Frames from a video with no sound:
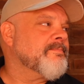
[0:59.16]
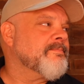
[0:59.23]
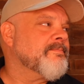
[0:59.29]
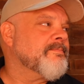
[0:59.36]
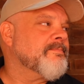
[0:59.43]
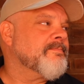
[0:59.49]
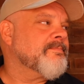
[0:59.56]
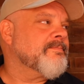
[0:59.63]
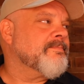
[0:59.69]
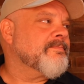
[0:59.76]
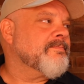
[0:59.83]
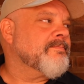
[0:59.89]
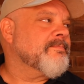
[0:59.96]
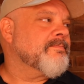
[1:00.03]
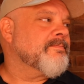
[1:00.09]

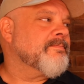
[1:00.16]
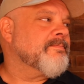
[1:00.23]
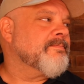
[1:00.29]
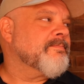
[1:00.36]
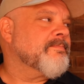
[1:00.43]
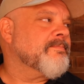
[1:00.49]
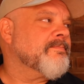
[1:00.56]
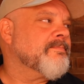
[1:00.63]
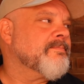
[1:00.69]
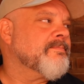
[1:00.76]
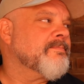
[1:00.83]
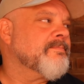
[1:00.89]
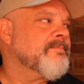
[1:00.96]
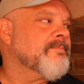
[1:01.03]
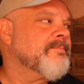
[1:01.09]

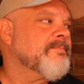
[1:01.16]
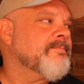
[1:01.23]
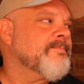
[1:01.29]
This person isn't speaking.